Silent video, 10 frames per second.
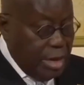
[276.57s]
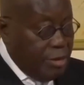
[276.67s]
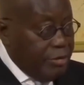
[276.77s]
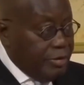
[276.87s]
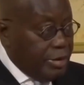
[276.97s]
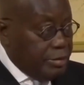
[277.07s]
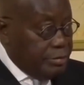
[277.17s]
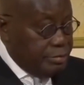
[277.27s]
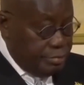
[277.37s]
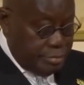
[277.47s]
However,
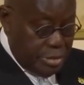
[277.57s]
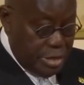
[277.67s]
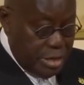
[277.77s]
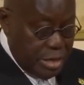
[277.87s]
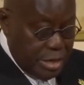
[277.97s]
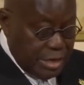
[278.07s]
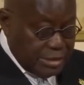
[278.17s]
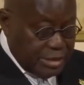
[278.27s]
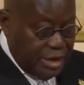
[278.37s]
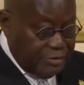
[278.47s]

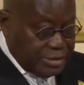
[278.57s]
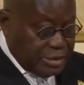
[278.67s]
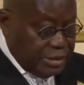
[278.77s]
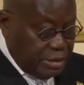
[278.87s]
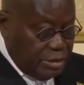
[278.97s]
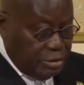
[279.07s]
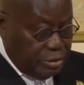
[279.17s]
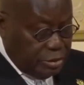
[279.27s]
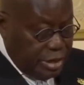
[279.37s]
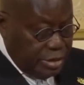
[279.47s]
as I have stated
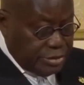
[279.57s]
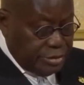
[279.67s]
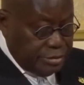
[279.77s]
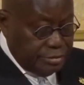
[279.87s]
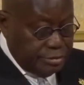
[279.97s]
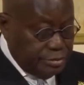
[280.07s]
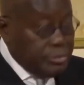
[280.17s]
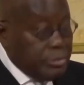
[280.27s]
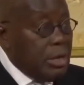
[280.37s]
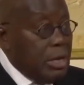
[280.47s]
on occasion,
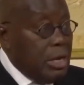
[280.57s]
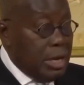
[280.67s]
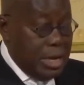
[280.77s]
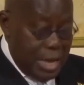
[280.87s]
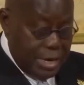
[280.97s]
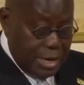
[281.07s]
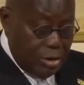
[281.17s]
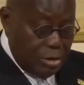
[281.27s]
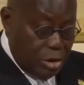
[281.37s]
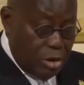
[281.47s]
Ghana
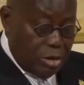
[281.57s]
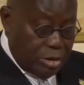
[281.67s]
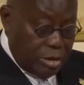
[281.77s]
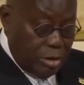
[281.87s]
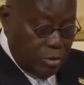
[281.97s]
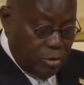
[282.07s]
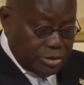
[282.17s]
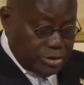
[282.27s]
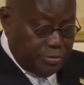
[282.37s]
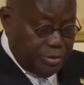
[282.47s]
no longer
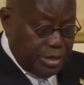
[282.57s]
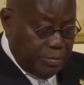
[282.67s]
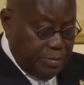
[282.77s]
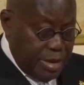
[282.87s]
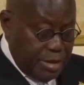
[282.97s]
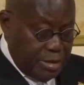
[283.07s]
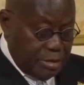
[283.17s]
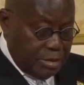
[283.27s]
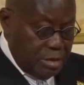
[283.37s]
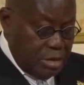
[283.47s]
wants to be
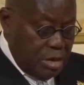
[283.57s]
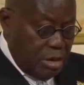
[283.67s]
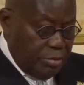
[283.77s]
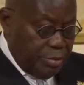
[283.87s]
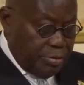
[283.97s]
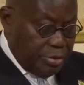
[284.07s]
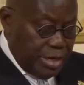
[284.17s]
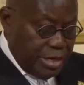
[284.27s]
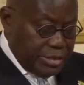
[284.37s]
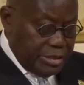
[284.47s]
dependent on the
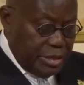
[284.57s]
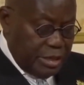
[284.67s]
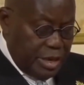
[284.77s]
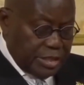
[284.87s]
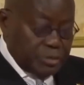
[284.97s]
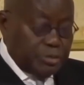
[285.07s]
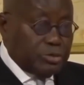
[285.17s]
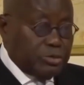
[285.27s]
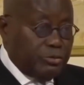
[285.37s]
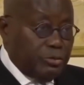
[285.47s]
production and
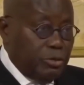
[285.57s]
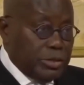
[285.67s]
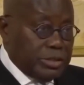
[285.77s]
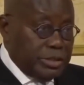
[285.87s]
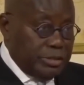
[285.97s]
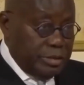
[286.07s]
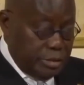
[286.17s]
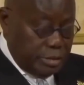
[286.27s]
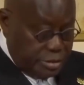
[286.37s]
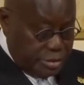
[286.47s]
export of raw
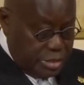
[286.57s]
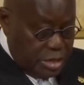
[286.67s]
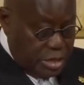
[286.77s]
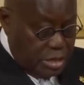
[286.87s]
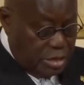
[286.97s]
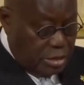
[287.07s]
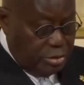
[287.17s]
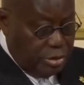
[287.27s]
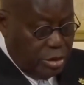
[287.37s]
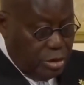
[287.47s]
materials,
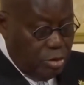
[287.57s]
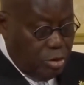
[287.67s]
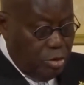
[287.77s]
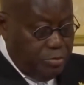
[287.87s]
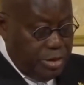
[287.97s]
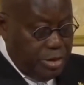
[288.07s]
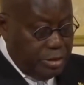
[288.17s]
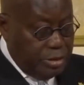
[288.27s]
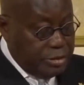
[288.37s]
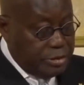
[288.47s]
including cocoa
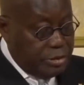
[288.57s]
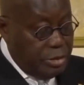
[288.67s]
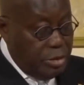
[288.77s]
beans.